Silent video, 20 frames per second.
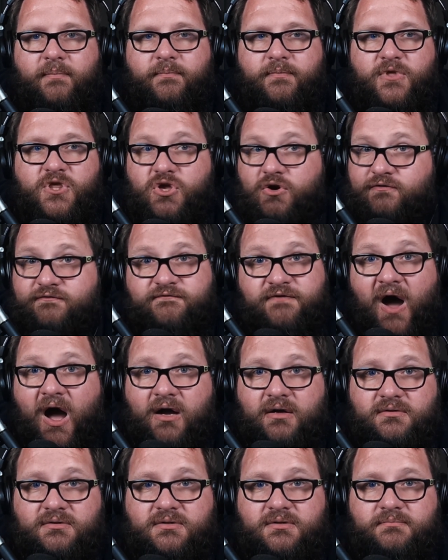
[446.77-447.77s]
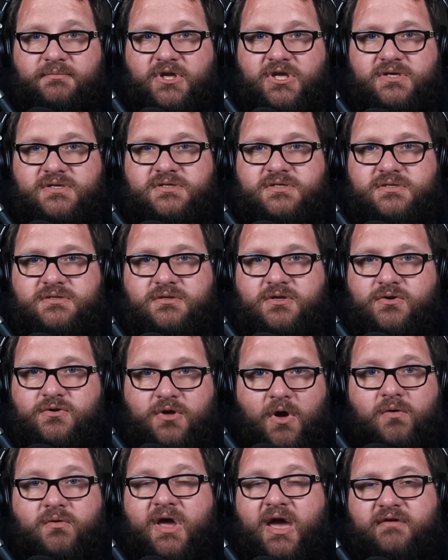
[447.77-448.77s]
you're fucked because you
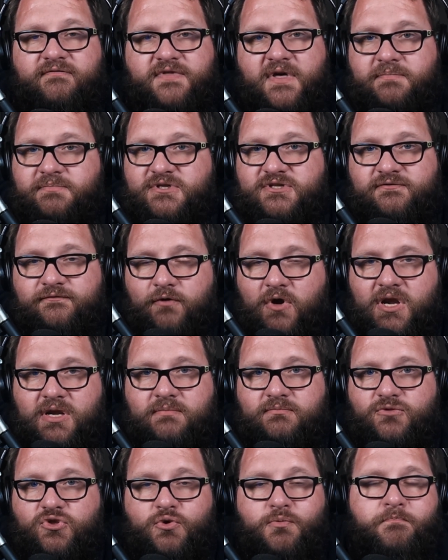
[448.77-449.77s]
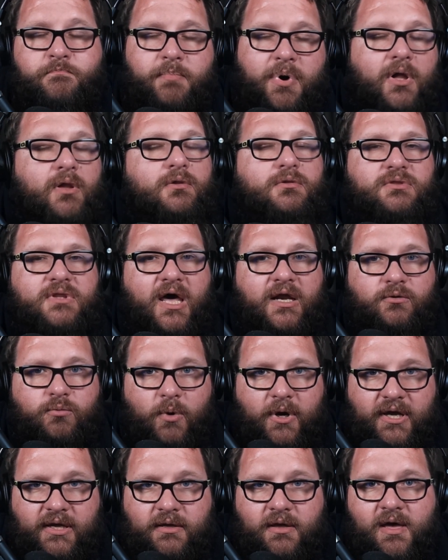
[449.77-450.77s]
don't have that much freedom to build that
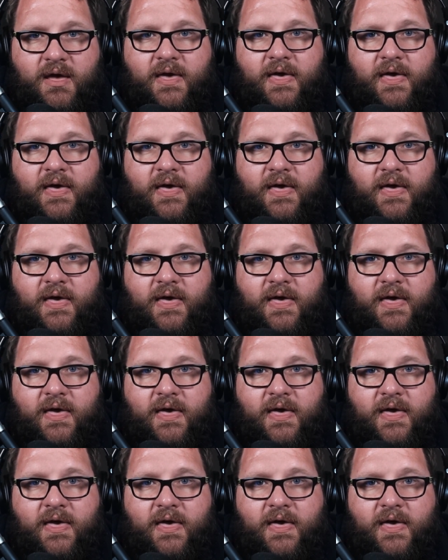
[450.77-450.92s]
way.